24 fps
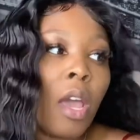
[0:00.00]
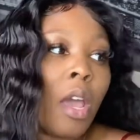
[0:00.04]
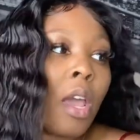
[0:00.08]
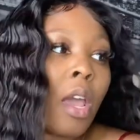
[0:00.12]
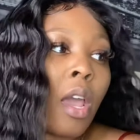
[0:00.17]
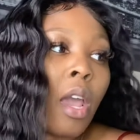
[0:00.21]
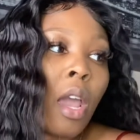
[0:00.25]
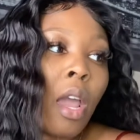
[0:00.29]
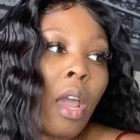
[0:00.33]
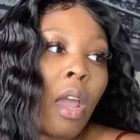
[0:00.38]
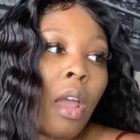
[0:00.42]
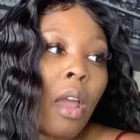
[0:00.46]

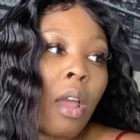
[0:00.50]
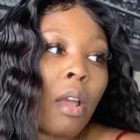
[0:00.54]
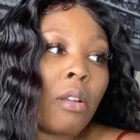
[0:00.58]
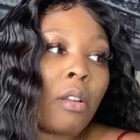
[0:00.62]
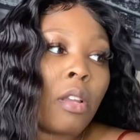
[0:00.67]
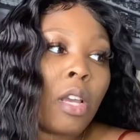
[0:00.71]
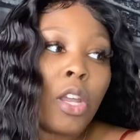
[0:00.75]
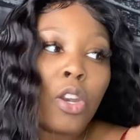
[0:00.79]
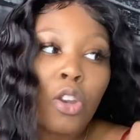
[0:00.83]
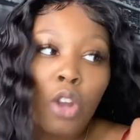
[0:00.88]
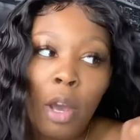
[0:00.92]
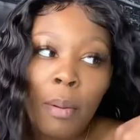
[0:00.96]
and
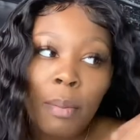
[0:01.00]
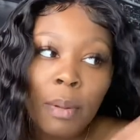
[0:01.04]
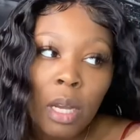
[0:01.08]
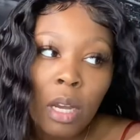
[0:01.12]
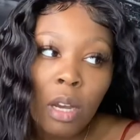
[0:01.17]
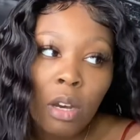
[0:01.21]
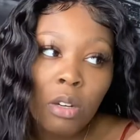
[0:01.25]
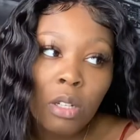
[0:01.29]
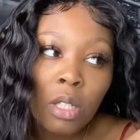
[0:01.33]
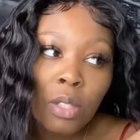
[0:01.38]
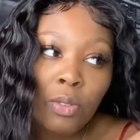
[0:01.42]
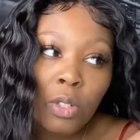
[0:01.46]
it normally
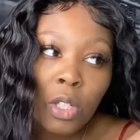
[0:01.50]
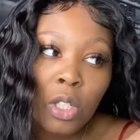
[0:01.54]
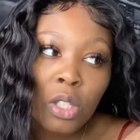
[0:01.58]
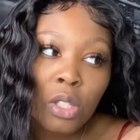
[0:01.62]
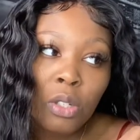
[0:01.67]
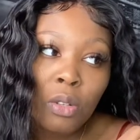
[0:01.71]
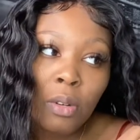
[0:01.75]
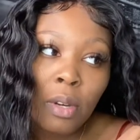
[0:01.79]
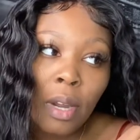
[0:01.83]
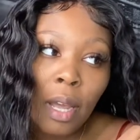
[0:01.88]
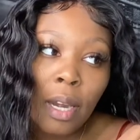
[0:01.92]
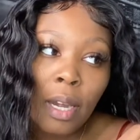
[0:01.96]
goes for
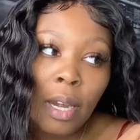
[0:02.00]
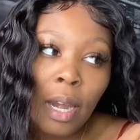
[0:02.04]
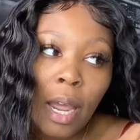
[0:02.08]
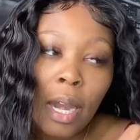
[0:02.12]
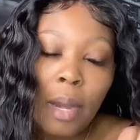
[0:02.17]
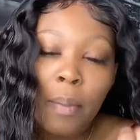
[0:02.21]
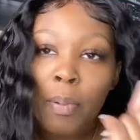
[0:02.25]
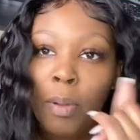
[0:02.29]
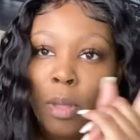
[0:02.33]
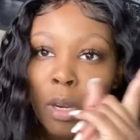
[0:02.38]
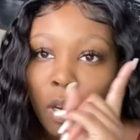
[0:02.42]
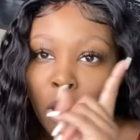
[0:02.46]
two ninety-nine
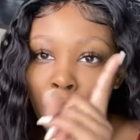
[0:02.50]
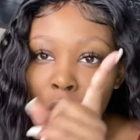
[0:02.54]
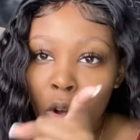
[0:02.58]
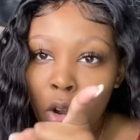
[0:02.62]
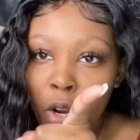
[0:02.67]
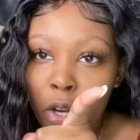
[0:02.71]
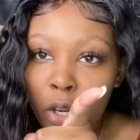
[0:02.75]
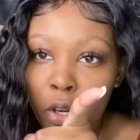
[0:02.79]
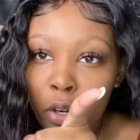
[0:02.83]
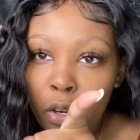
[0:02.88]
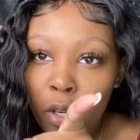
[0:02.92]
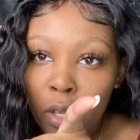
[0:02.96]
depending
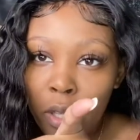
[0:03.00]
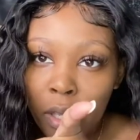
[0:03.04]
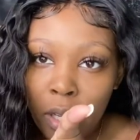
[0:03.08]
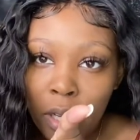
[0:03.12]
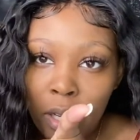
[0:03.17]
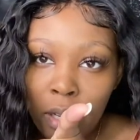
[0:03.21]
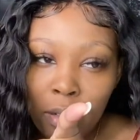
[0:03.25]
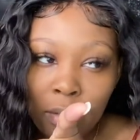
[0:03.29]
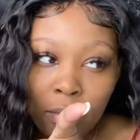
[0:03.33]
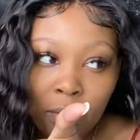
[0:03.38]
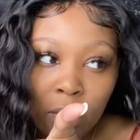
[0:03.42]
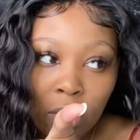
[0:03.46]
on your
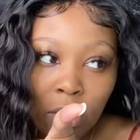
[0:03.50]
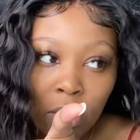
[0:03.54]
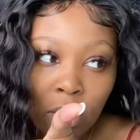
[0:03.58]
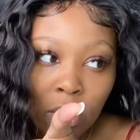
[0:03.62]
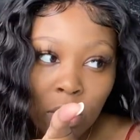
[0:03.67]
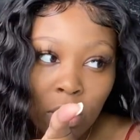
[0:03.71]
limbs.